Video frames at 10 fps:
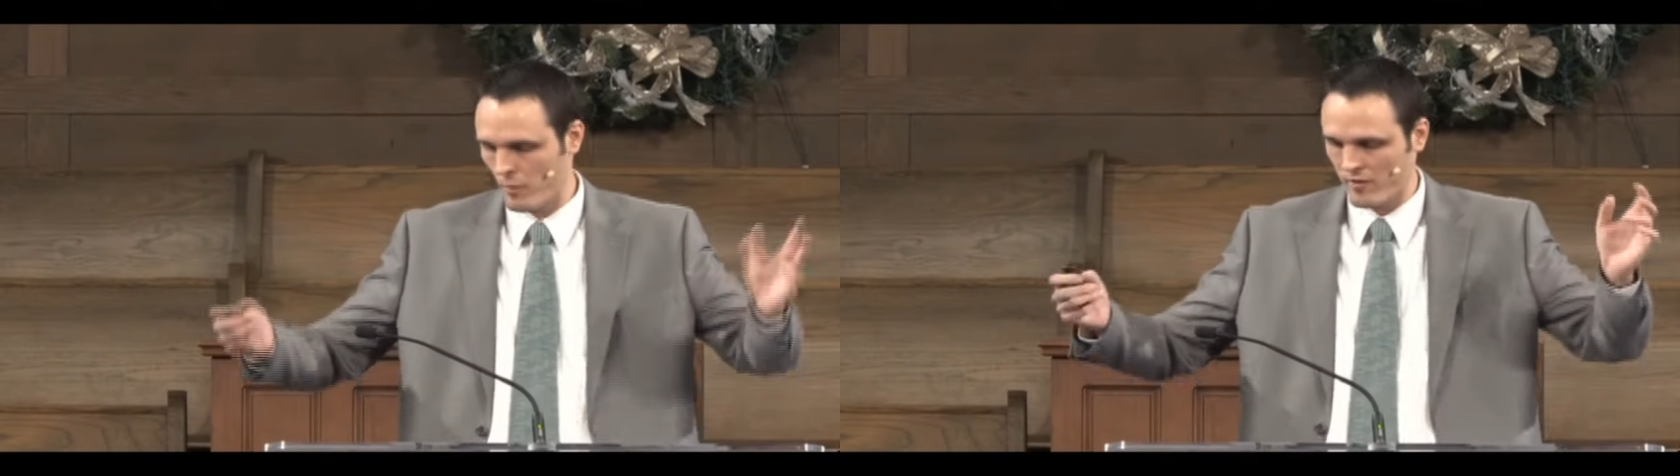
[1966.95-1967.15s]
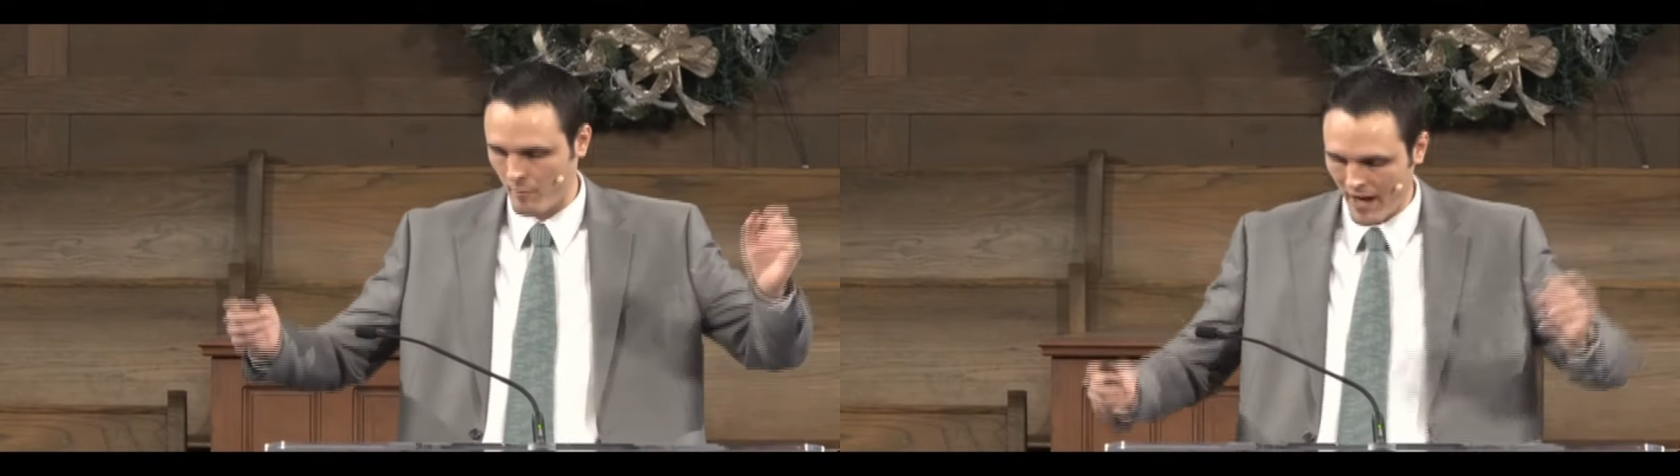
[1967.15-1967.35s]
and
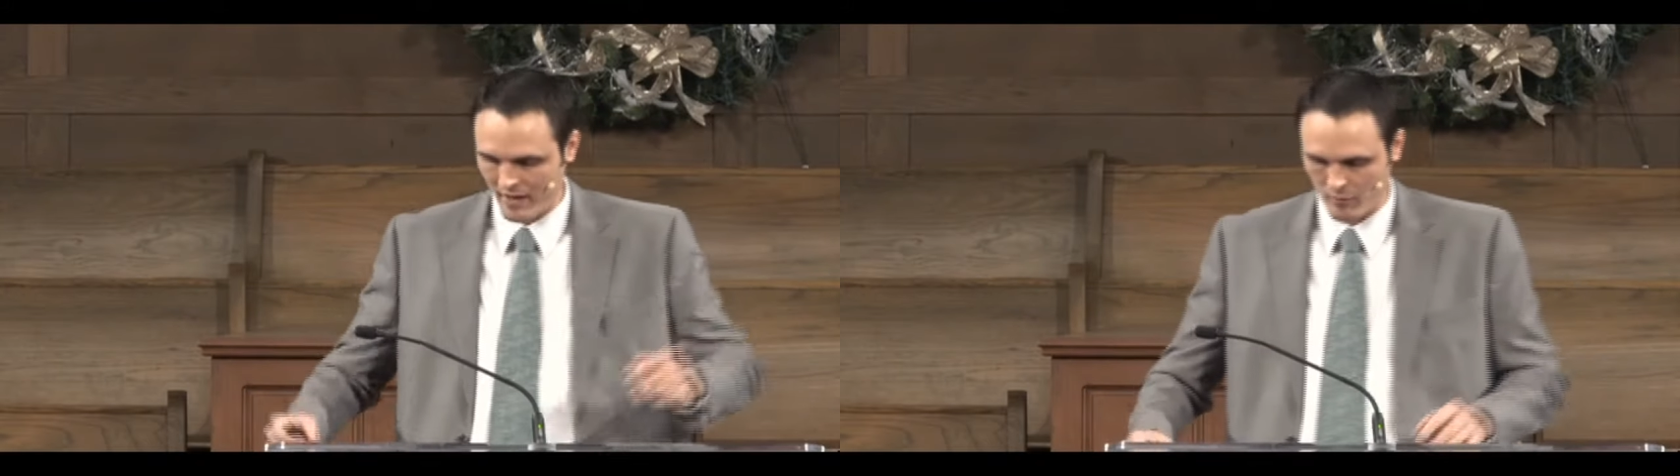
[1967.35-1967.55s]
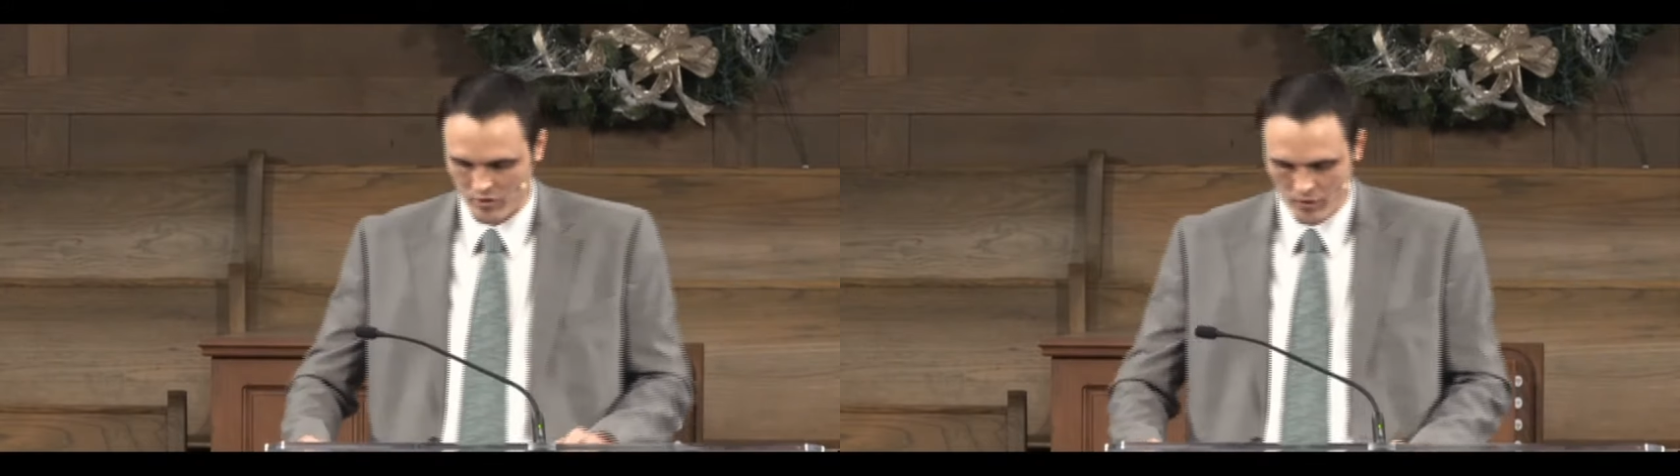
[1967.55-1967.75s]
brings it
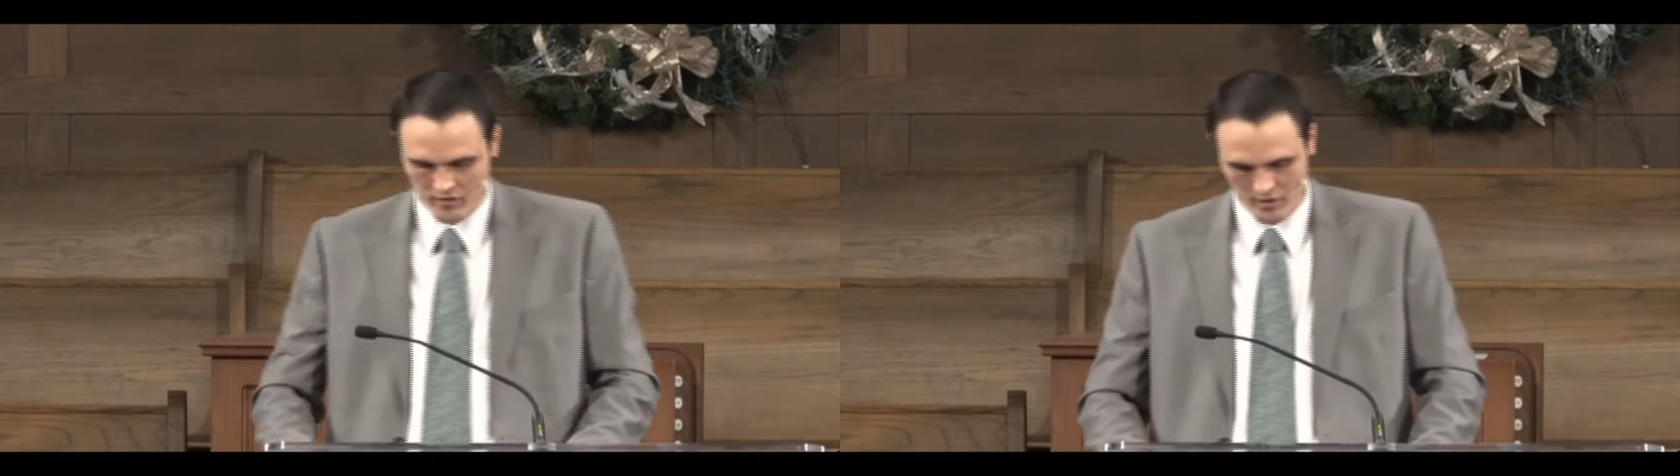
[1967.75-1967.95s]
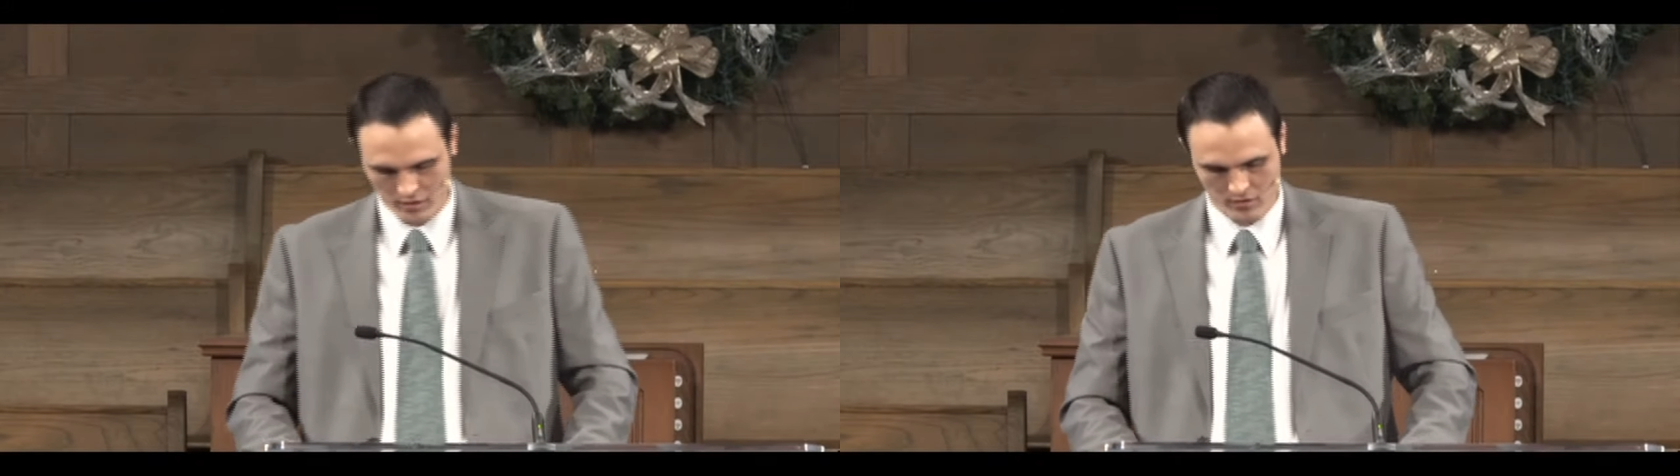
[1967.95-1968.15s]
back and
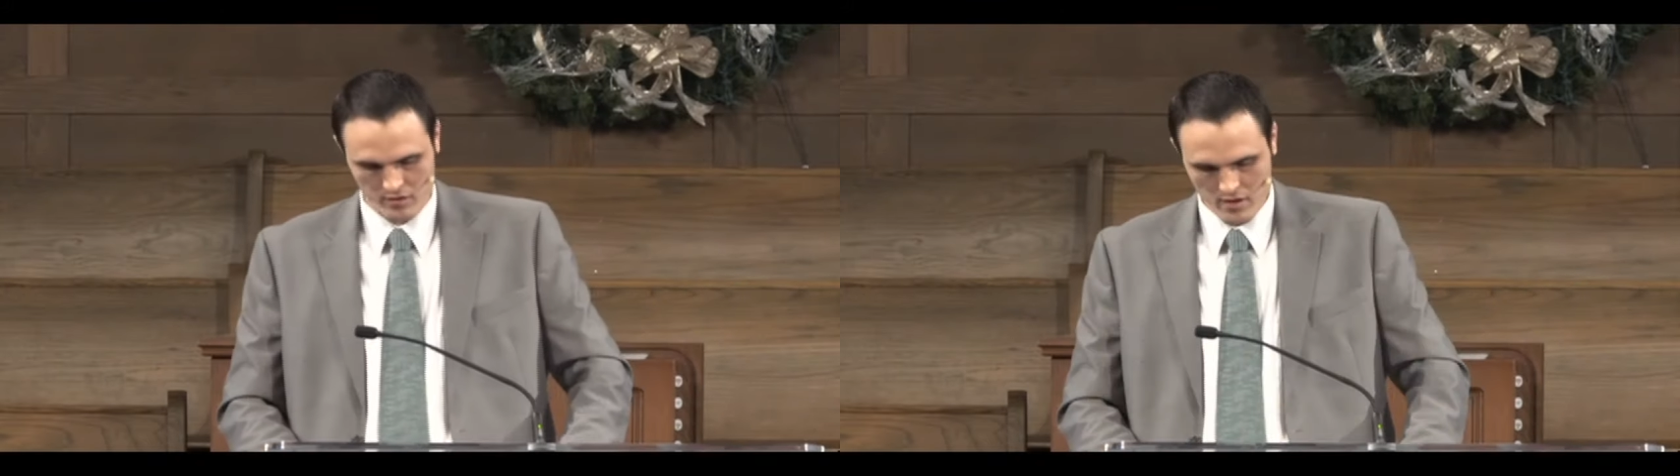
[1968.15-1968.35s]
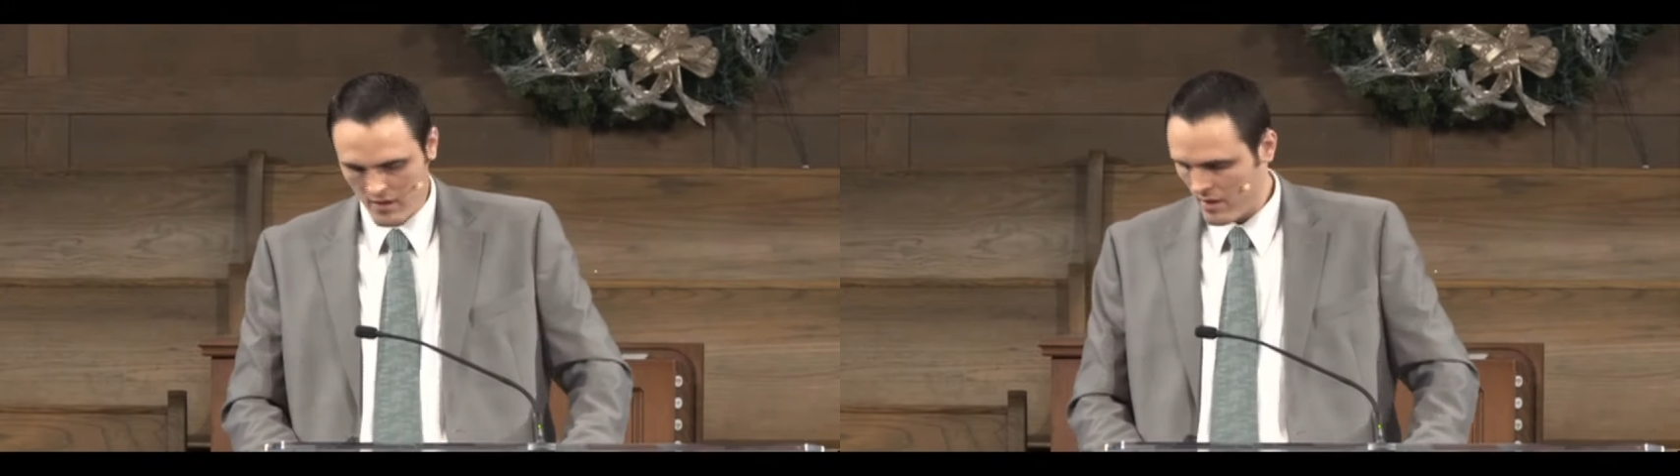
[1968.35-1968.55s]
rejoices.